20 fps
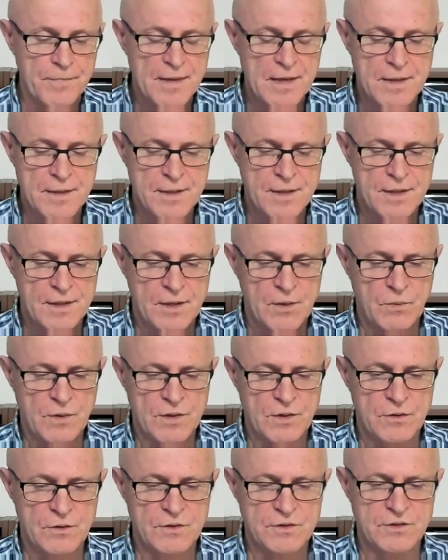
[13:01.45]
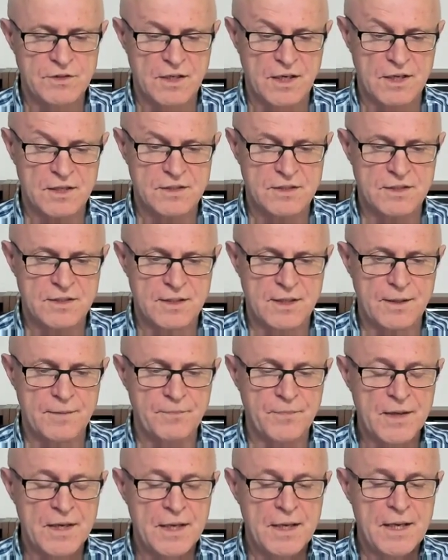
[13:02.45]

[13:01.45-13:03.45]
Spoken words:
I want to urge you to consider.